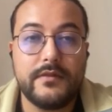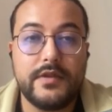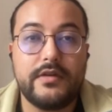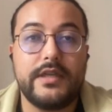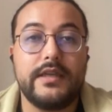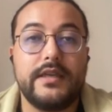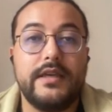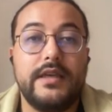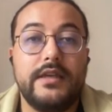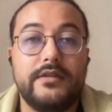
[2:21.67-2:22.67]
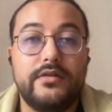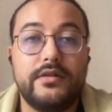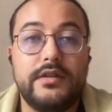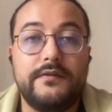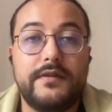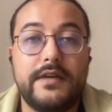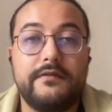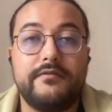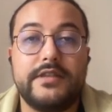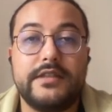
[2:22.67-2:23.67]
Okay, totally
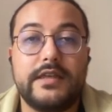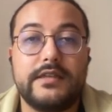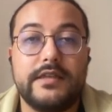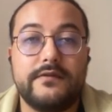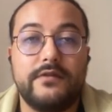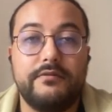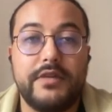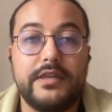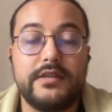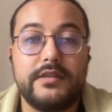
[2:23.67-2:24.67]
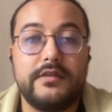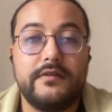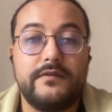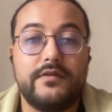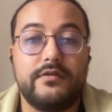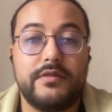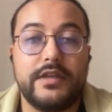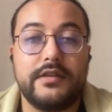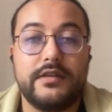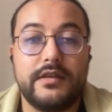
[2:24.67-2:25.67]
5 images successfully matched for
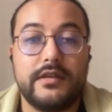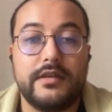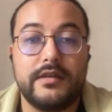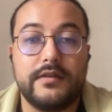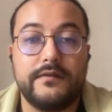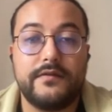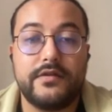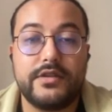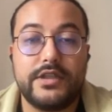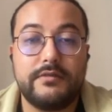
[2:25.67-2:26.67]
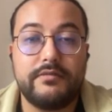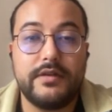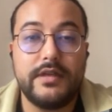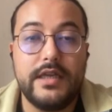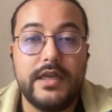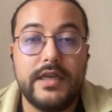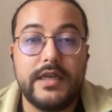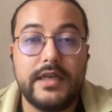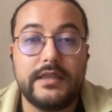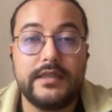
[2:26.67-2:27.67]
my first job,
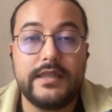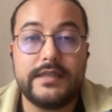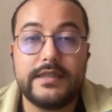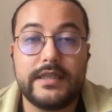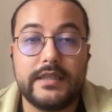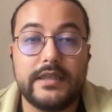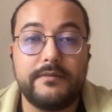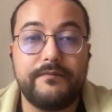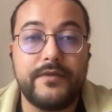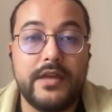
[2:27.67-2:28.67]
and let's check them.